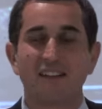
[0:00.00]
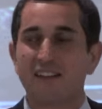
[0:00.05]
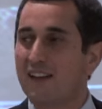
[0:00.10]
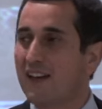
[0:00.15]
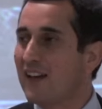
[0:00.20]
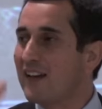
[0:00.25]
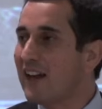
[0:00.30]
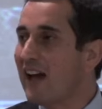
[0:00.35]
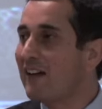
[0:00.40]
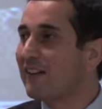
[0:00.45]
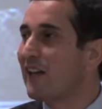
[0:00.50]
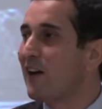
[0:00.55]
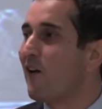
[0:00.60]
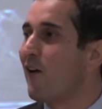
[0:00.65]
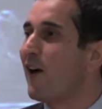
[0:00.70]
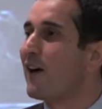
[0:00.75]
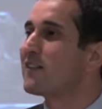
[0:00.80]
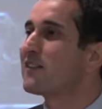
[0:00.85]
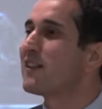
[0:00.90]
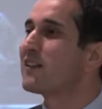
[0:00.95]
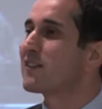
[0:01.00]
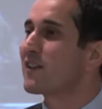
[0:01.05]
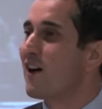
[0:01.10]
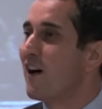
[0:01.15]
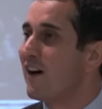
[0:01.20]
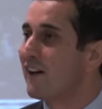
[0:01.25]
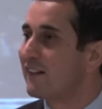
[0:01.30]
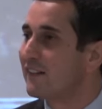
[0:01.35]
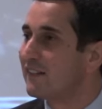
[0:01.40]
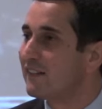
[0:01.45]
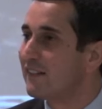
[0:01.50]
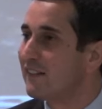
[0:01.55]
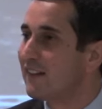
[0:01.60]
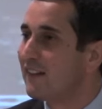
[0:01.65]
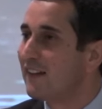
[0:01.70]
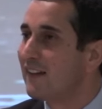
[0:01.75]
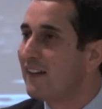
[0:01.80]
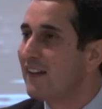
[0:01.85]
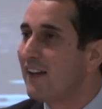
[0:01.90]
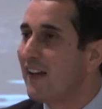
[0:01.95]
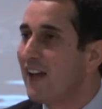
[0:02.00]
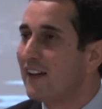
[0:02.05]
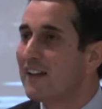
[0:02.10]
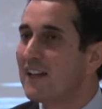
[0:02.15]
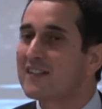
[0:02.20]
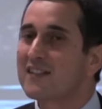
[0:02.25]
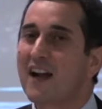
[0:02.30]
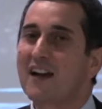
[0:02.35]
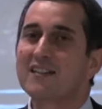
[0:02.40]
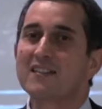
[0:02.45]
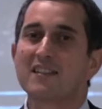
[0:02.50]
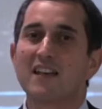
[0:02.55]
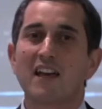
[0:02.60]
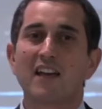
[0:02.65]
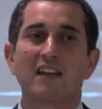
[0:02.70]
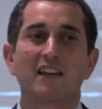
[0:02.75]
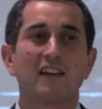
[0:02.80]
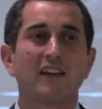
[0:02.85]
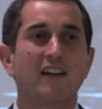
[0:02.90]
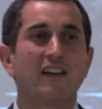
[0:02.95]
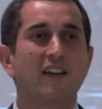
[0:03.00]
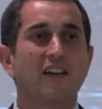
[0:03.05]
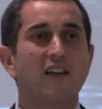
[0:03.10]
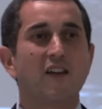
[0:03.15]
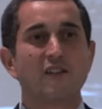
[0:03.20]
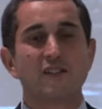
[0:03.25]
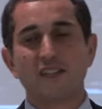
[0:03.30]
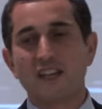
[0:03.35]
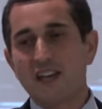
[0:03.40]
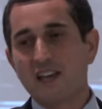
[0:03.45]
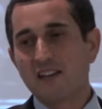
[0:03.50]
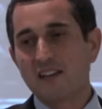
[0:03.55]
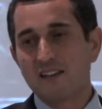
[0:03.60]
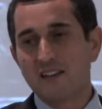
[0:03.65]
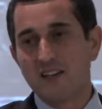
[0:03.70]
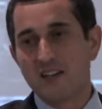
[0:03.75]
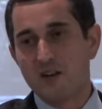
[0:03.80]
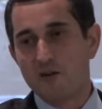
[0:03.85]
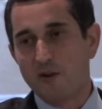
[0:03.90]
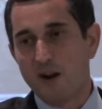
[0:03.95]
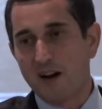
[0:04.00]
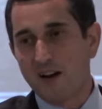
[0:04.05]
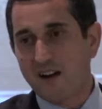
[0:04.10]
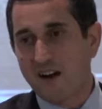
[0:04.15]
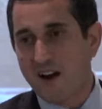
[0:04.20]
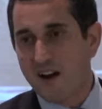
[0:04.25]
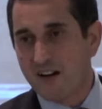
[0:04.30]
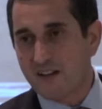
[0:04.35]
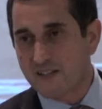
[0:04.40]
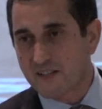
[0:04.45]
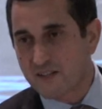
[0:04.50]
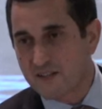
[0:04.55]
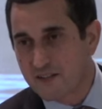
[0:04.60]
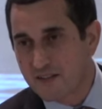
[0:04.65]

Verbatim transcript: And now the horse is gone. And they start saying, You see, you are cursed